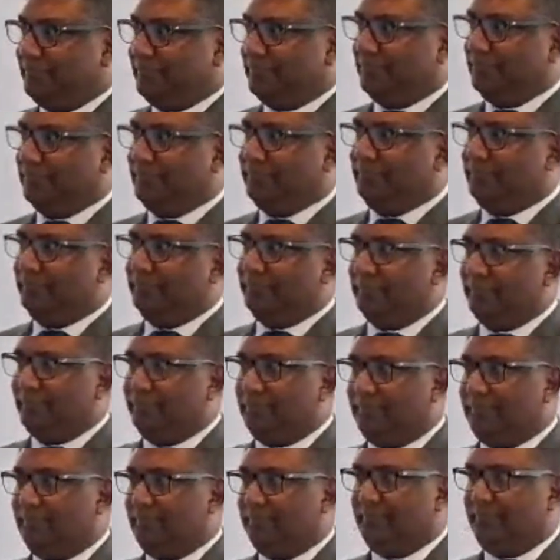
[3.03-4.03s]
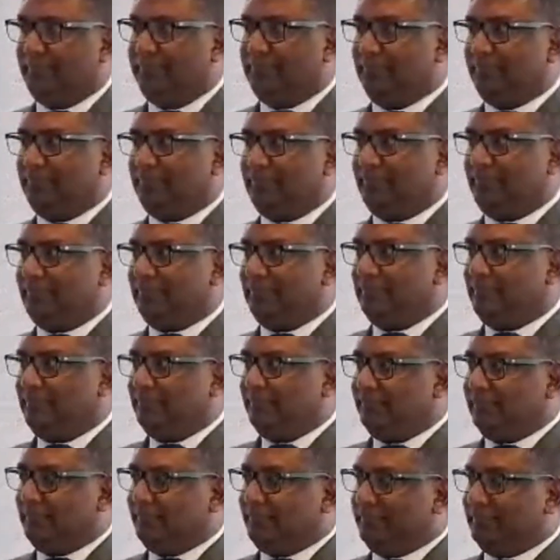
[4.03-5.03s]

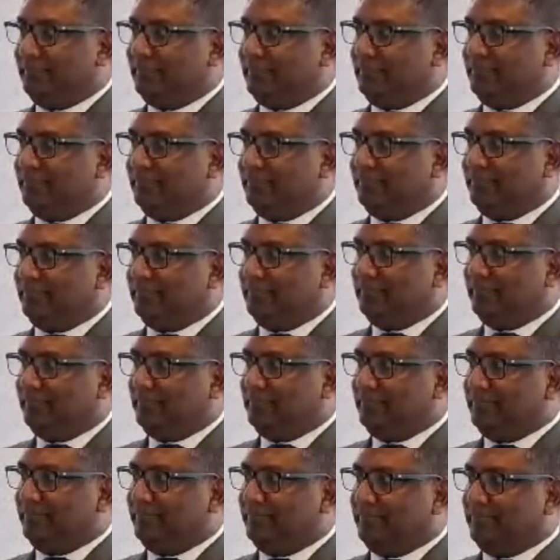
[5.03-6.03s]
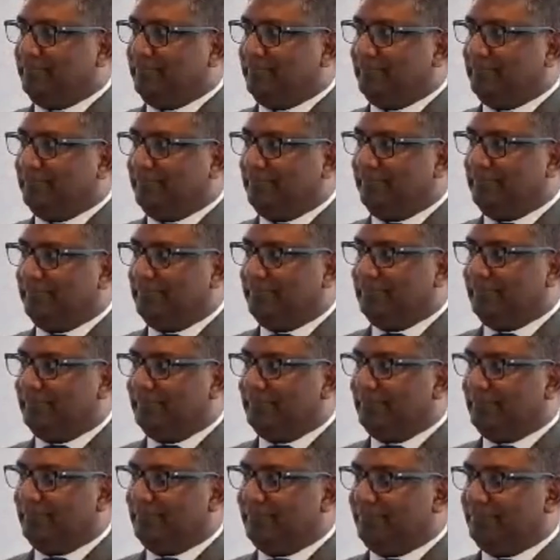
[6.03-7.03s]

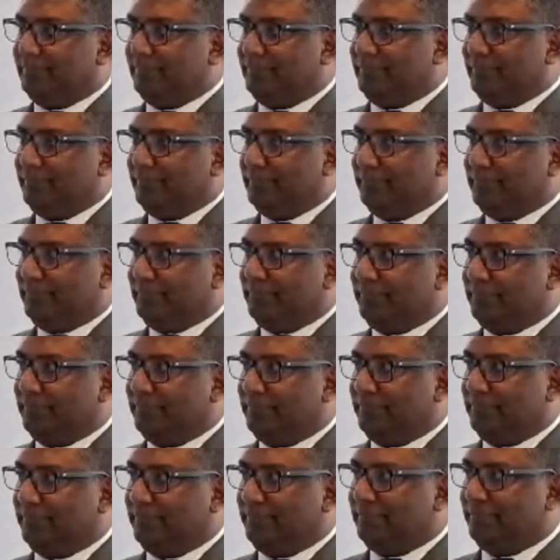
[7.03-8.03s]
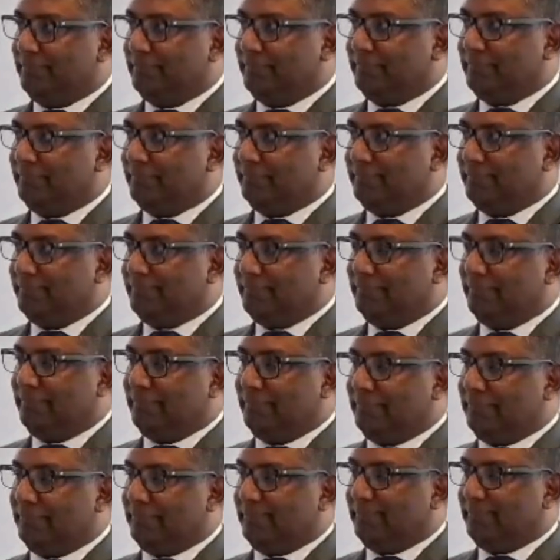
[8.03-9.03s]

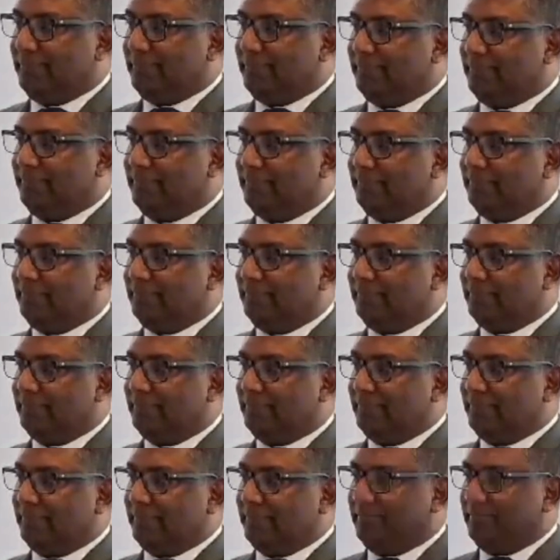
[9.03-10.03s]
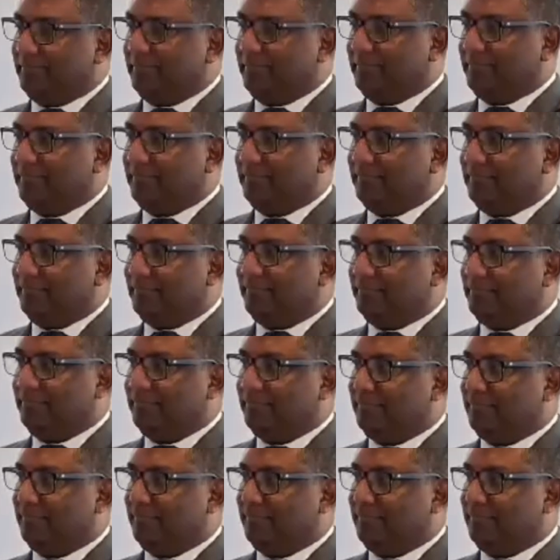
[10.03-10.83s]
(not speaking)